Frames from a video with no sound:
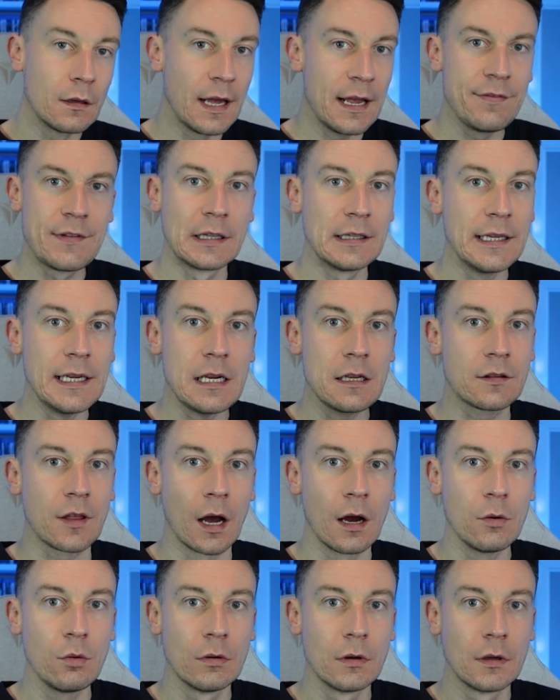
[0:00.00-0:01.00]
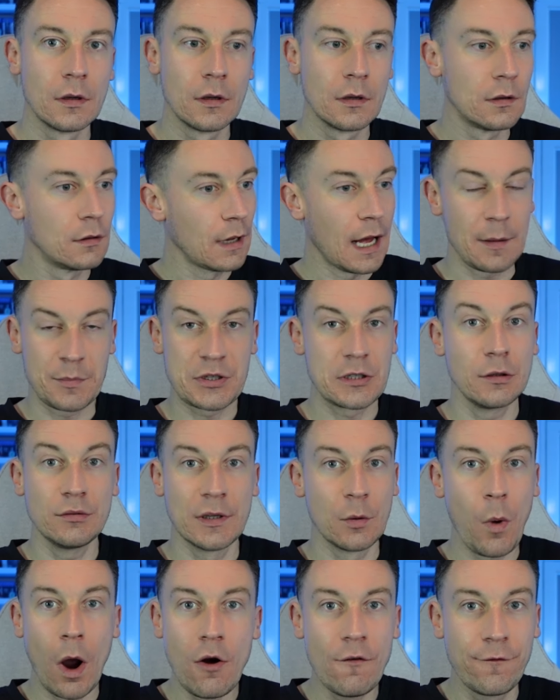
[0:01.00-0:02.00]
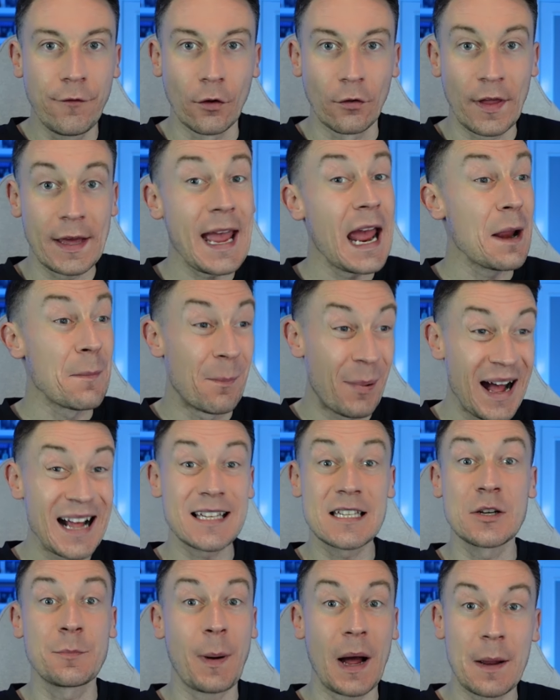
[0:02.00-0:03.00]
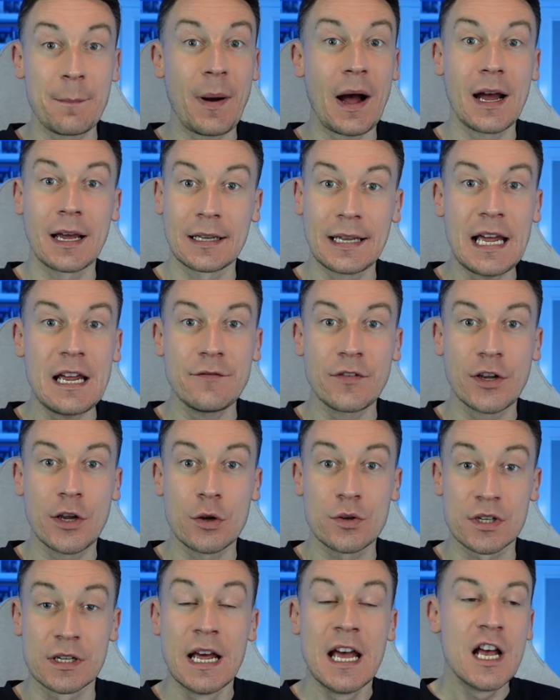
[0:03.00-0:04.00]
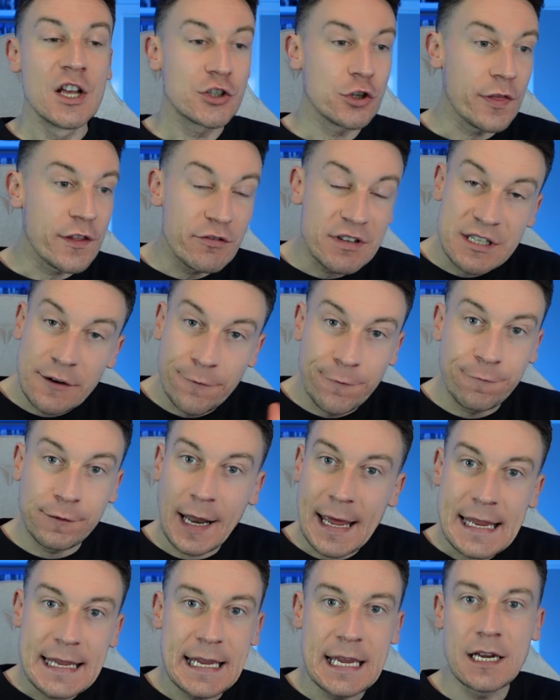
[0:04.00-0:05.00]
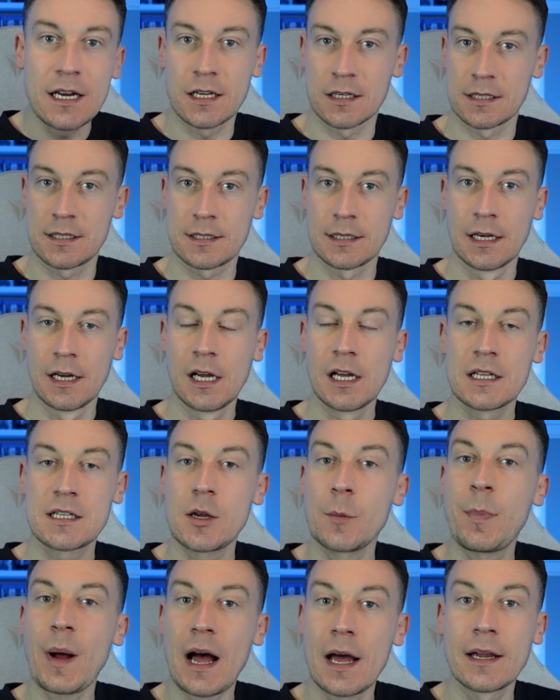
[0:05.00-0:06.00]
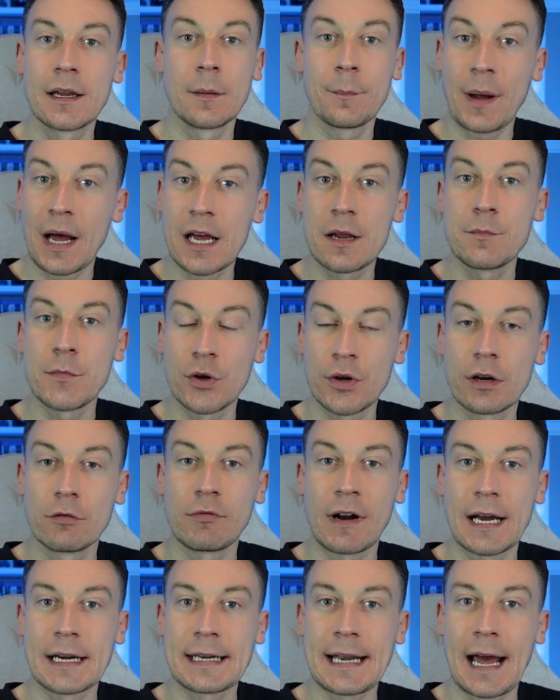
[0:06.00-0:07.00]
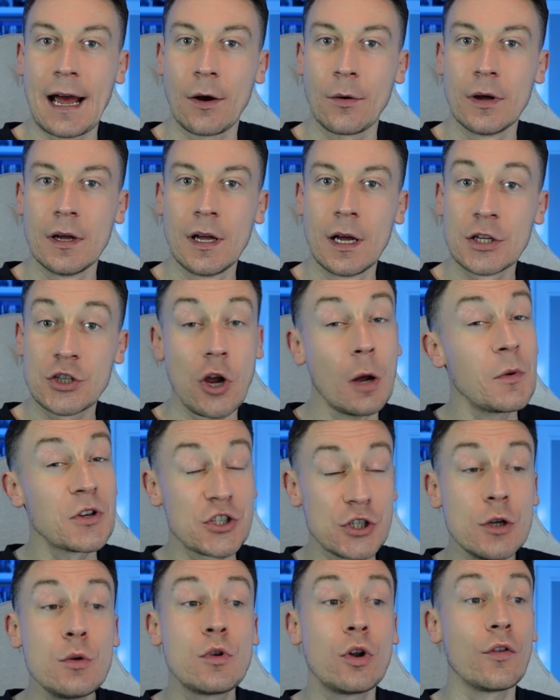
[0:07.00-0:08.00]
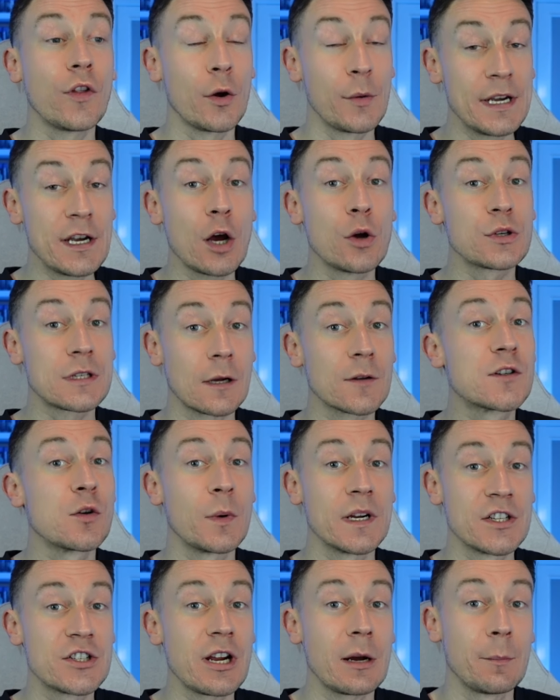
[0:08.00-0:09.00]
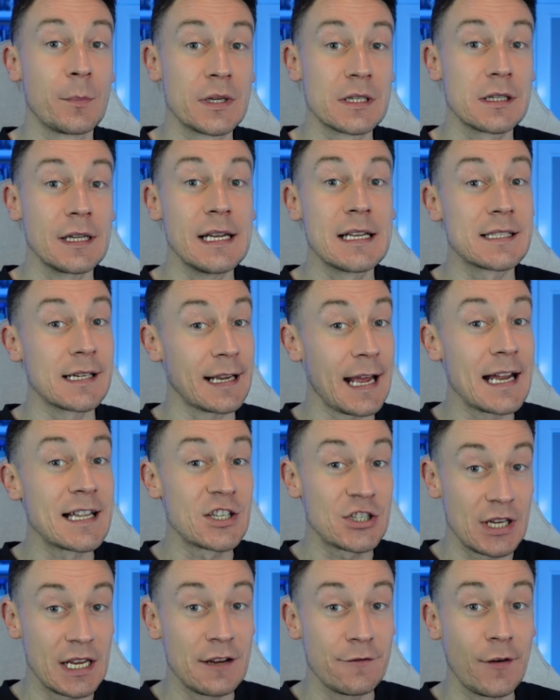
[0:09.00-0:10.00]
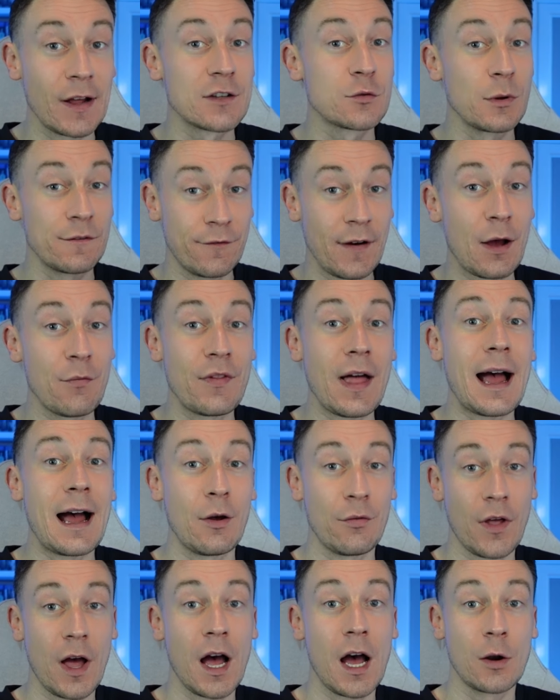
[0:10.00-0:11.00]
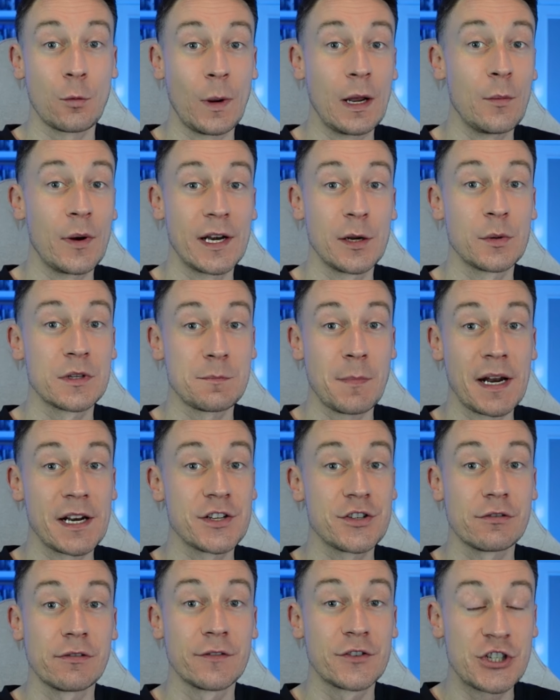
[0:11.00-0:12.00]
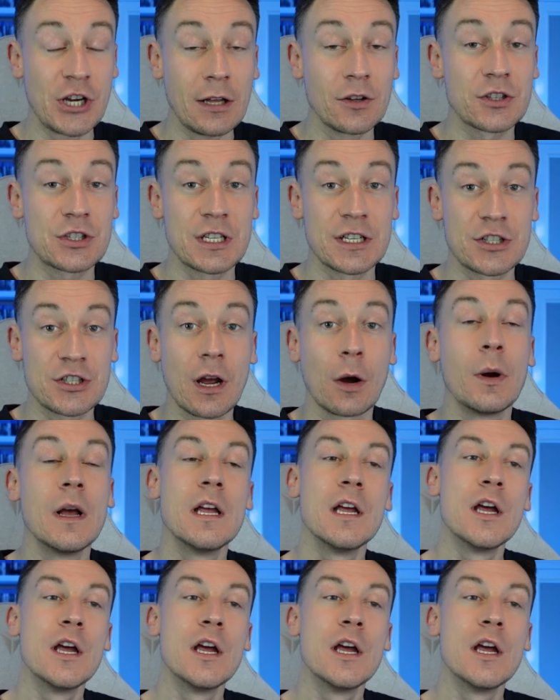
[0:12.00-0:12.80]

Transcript: In the league, though, absolutely woeful. They're getting battered by Bayer Leverkusen. So there is a flakiness to Bayern Munich right now. Thomas Tuchel, though, he knows how to win Champions Leagues. Again, City fans, we found that out the hard way when he was manager of Chelsea. So